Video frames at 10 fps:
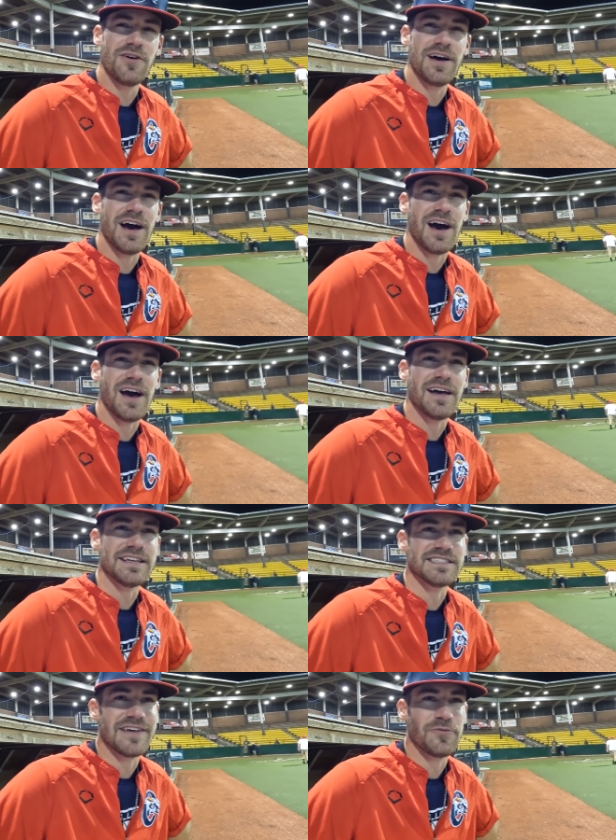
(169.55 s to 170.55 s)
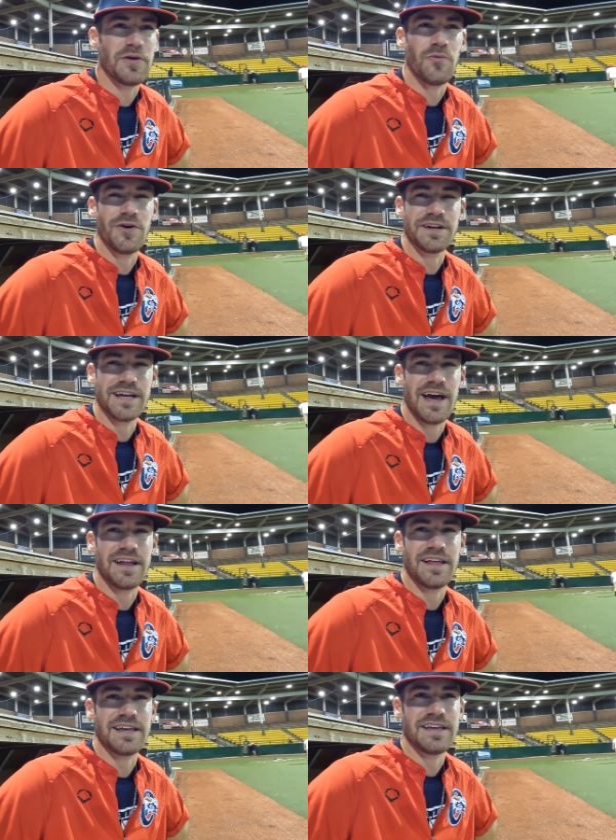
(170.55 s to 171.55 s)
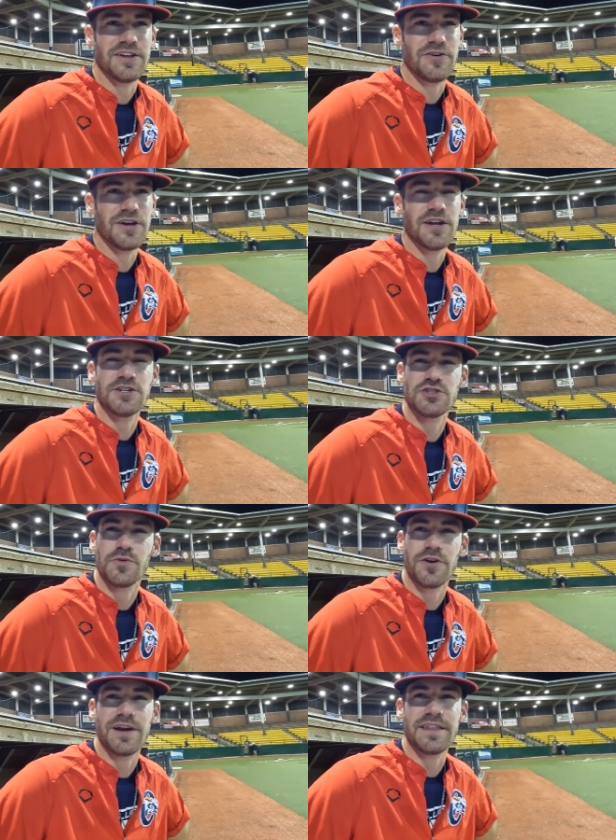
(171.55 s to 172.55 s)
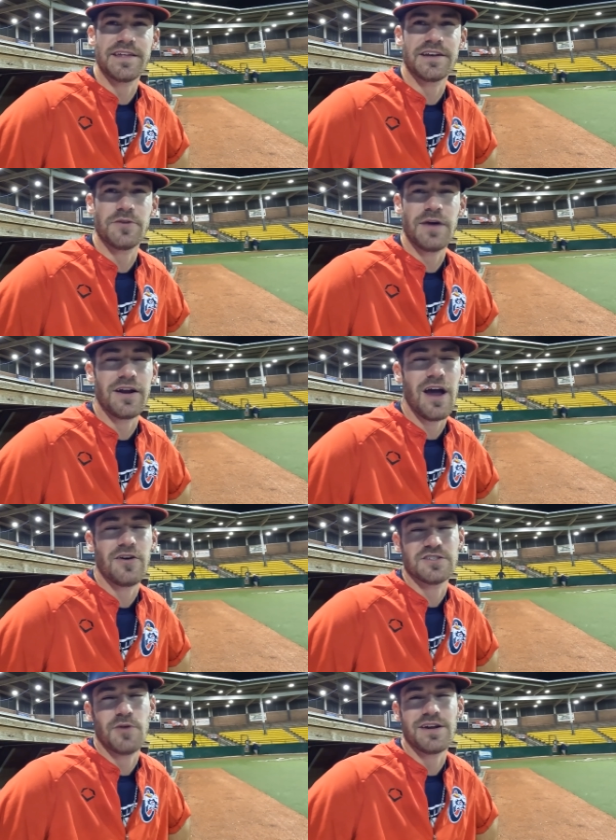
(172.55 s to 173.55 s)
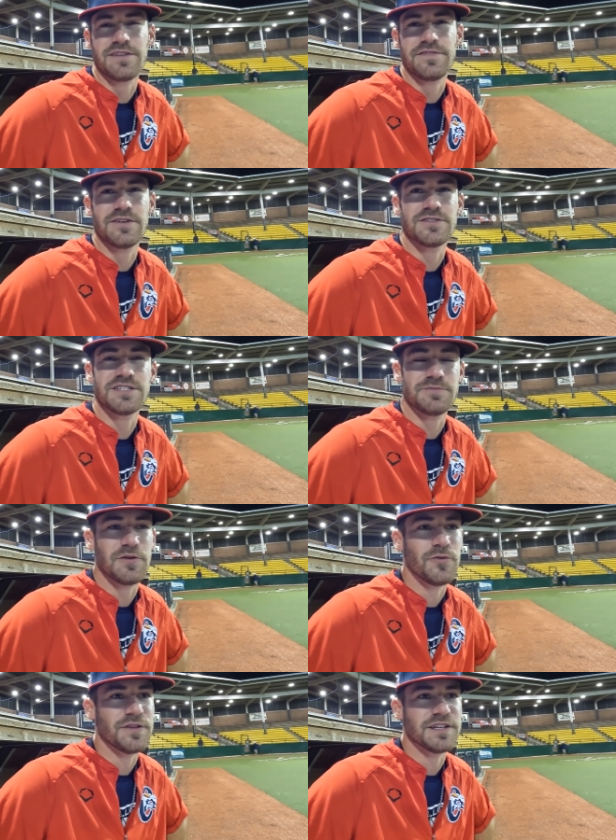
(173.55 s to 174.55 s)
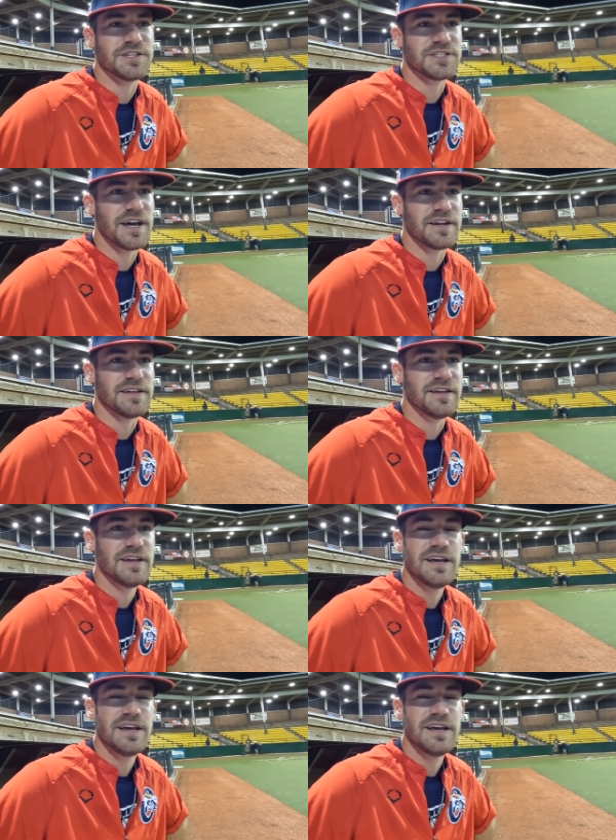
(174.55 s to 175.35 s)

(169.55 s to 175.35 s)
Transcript: Uh, he's never been one to kind of like you know cut it short or anything, no matter how his body feels. He's been one to just kind of